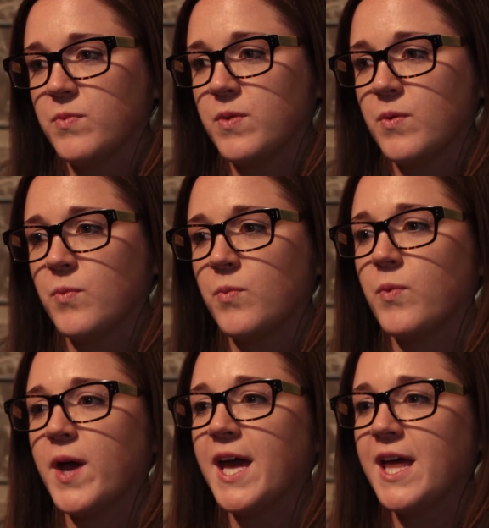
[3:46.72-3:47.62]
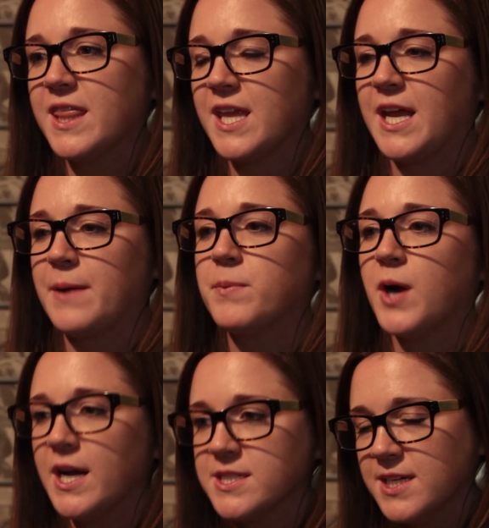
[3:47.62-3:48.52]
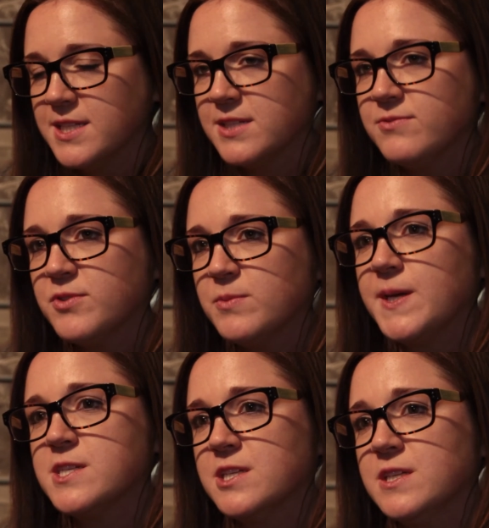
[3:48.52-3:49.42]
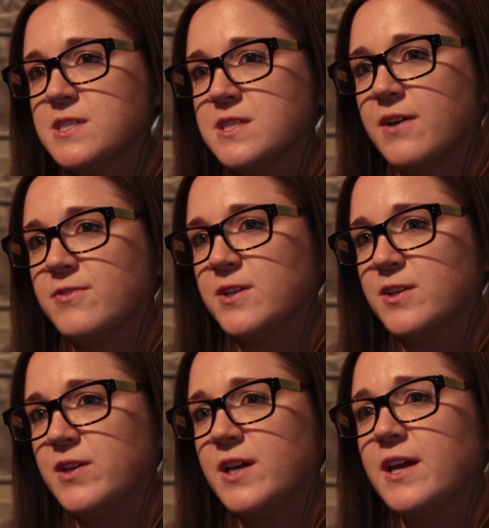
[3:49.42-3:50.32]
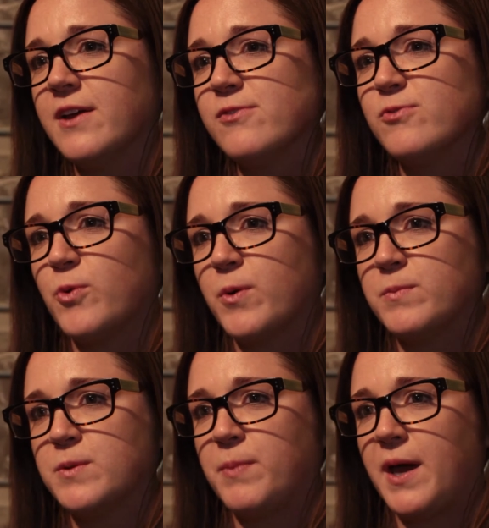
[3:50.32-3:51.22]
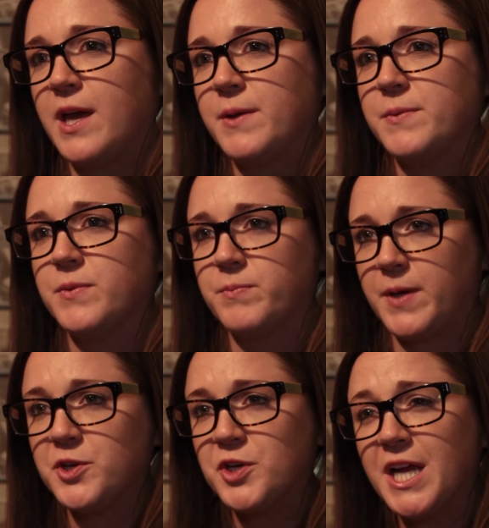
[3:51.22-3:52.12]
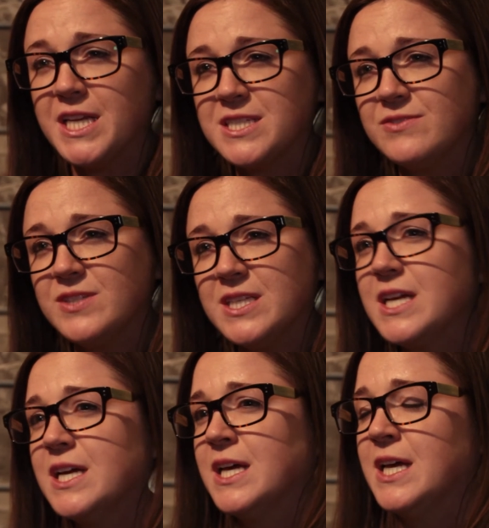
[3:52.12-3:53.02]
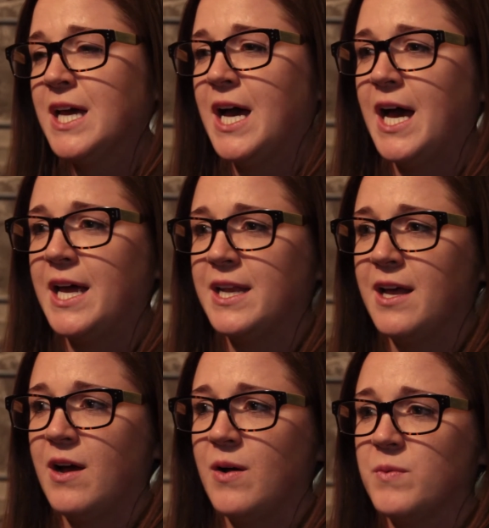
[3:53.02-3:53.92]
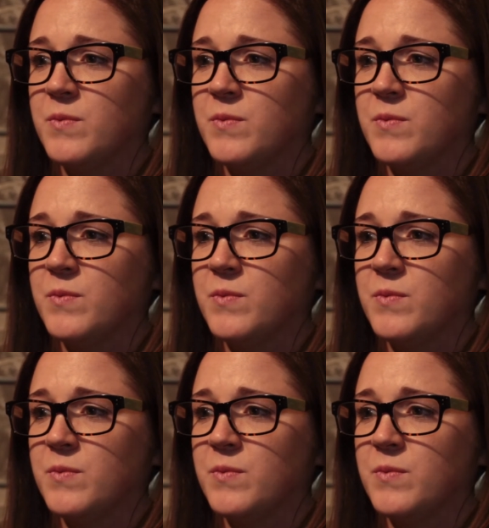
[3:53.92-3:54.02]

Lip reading: The way that I process information is definitely informed by my creativity, and